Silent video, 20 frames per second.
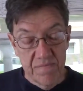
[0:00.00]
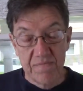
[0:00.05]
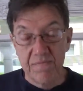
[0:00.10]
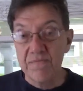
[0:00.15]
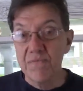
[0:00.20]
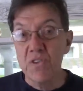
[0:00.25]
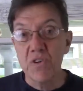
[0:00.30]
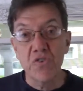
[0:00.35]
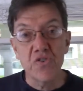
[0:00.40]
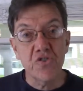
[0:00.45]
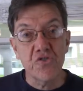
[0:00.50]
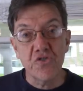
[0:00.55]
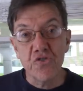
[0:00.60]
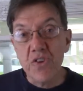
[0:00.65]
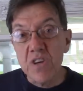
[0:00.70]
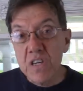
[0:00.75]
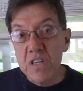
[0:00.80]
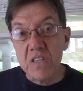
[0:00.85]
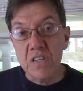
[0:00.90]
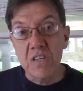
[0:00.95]
No
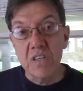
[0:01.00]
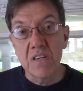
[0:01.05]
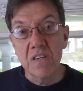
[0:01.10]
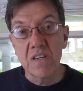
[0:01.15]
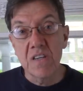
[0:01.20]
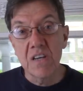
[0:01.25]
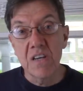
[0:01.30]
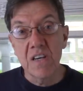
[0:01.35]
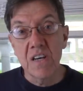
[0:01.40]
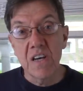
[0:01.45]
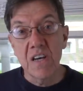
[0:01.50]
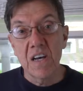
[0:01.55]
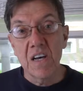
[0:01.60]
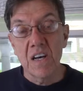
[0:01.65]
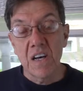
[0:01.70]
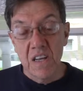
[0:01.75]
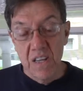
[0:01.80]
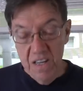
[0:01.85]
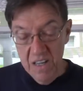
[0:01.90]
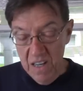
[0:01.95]
streaks,
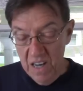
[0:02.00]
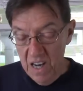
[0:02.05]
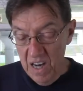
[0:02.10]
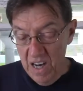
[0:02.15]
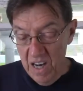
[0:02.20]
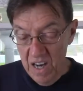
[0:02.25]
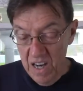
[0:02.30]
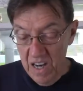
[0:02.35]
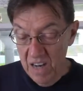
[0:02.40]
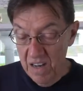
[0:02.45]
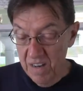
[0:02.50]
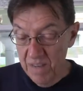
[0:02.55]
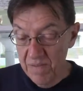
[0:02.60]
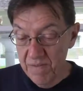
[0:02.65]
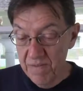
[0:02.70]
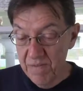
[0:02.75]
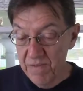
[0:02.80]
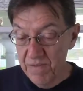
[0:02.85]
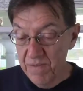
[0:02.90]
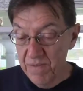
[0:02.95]

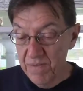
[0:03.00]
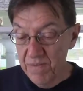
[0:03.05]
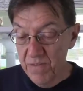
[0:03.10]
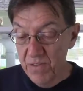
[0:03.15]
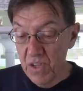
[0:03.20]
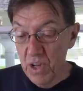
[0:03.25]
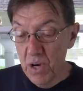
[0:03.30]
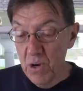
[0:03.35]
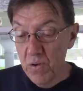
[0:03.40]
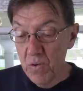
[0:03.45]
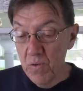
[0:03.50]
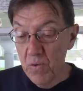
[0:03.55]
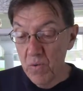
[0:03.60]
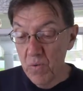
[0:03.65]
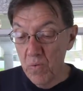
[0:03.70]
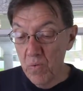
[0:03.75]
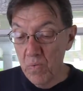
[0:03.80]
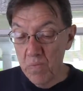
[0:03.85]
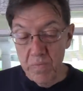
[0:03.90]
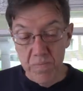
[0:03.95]

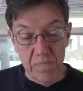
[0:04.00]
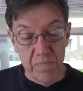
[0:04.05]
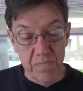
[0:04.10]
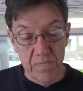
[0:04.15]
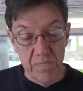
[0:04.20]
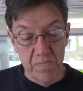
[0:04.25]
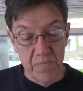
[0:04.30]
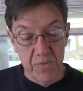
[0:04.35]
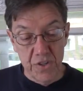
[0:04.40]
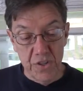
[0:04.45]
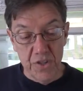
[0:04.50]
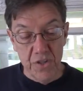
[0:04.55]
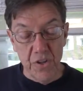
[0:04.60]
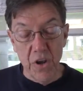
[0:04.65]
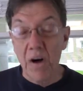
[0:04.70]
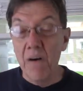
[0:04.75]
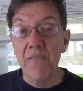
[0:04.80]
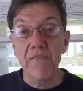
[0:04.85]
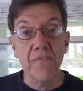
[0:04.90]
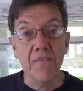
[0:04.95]
no
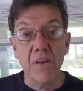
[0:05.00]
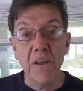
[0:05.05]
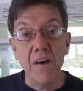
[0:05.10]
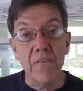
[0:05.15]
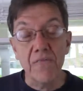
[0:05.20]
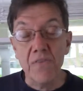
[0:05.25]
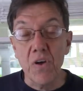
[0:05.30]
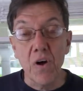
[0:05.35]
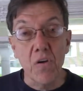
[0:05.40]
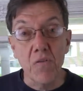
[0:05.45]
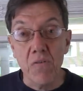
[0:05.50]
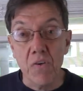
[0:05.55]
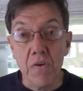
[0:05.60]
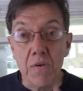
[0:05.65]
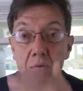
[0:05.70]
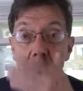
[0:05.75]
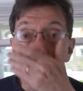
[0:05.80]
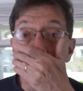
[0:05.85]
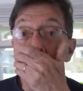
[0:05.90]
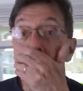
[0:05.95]
stuff left
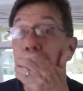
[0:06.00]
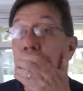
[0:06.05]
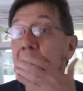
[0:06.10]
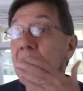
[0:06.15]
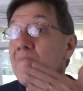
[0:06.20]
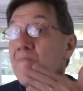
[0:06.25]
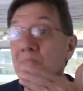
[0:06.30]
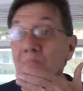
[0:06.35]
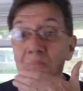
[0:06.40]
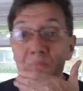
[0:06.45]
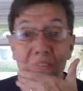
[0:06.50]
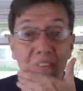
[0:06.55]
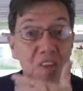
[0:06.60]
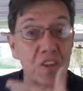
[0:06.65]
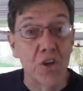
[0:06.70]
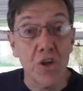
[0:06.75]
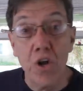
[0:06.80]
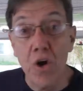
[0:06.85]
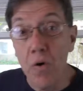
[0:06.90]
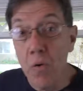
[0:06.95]
over,
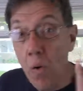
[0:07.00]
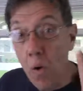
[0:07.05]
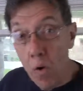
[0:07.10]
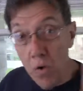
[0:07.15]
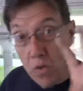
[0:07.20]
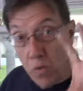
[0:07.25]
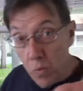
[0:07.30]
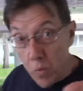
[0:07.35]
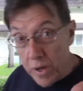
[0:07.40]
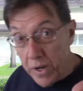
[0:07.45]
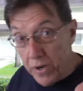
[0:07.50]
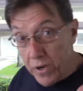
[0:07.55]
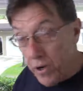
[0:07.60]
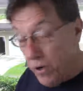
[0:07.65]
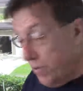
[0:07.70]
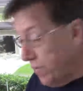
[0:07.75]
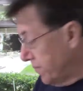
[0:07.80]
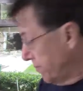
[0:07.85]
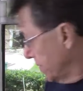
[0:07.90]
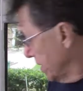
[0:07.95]
you know, on the
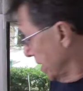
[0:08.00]
window.